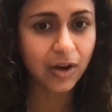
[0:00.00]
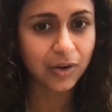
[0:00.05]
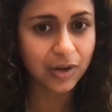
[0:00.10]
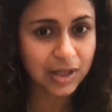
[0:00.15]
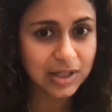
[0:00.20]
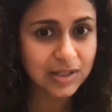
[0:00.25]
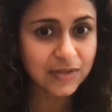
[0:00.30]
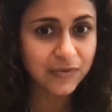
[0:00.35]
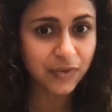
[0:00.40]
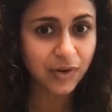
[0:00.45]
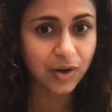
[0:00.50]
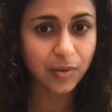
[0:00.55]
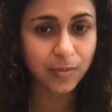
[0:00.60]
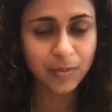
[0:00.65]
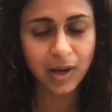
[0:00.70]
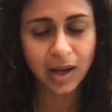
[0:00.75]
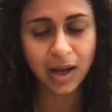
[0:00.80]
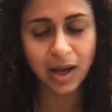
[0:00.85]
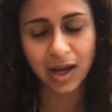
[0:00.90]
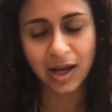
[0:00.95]
varies
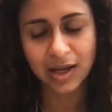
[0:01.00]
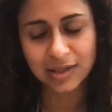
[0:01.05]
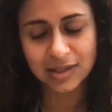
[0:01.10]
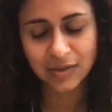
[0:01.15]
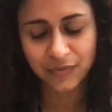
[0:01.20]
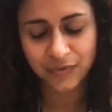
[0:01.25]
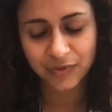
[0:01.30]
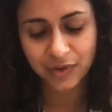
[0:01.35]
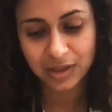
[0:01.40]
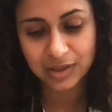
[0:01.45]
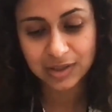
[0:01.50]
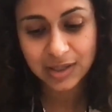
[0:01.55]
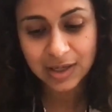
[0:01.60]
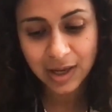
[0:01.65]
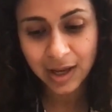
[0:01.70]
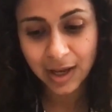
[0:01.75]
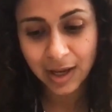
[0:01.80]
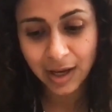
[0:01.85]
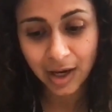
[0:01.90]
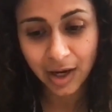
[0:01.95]
from
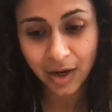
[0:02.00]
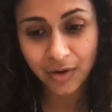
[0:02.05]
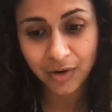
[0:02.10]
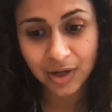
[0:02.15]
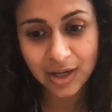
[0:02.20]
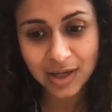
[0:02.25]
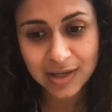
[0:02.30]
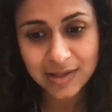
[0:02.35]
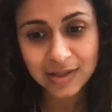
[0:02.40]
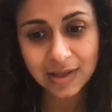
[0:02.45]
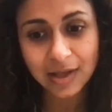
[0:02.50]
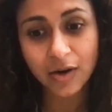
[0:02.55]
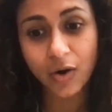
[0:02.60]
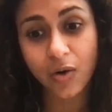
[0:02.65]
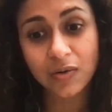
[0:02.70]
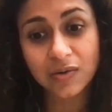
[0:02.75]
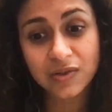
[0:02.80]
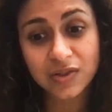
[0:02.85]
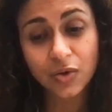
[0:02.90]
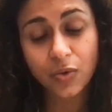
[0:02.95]
different areas,
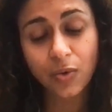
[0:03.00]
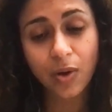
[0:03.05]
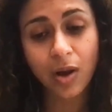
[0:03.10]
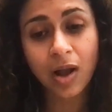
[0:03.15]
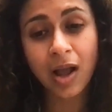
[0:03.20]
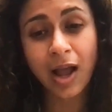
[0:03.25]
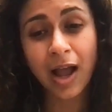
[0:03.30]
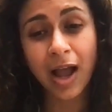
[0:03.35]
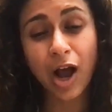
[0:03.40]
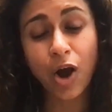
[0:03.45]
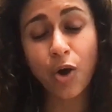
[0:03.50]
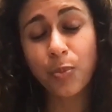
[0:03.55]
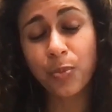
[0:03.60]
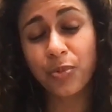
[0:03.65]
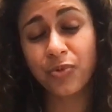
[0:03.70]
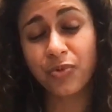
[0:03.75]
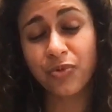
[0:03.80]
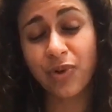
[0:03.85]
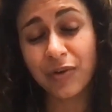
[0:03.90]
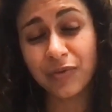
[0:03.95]
and also
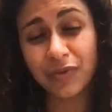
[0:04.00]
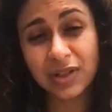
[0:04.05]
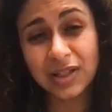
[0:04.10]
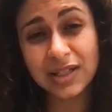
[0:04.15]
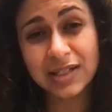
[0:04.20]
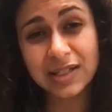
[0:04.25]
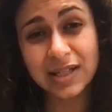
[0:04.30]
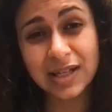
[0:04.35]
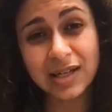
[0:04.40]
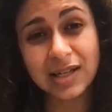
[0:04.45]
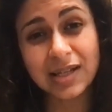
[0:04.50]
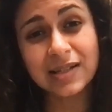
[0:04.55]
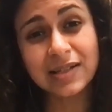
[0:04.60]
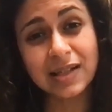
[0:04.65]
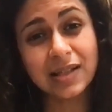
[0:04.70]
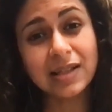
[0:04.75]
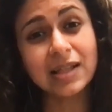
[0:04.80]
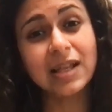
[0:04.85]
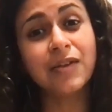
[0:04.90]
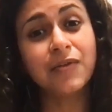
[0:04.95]
how prevalent it
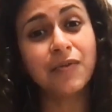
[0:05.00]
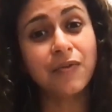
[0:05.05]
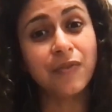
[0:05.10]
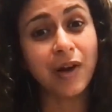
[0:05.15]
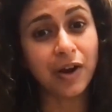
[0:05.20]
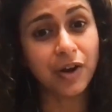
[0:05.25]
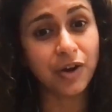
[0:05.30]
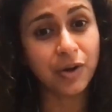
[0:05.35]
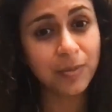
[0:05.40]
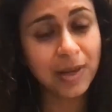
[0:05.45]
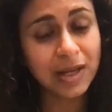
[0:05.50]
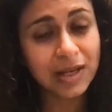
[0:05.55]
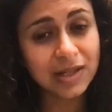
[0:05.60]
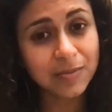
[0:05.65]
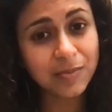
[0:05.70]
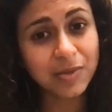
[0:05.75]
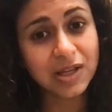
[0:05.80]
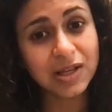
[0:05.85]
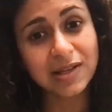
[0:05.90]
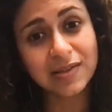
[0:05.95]
is in the
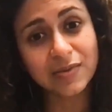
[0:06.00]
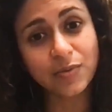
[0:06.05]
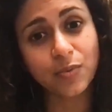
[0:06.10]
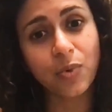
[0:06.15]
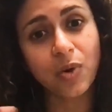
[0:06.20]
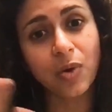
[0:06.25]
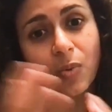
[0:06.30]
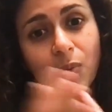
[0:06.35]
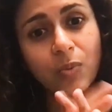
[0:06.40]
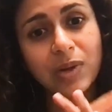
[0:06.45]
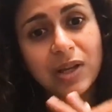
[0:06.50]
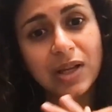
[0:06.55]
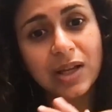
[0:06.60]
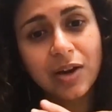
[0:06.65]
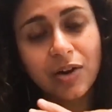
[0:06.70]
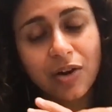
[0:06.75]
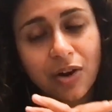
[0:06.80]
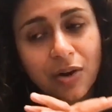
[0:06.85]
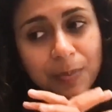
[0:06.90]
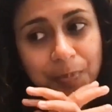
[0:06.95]
environment. Because what
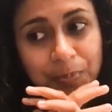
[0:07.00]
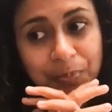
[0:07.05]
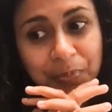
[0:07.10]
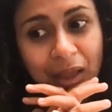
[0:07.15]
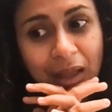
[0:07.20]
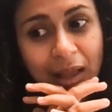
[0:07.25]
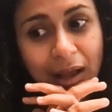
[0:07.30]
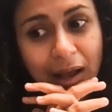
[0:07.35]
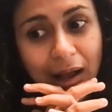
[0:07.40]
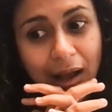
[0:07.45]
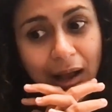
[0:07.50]
we are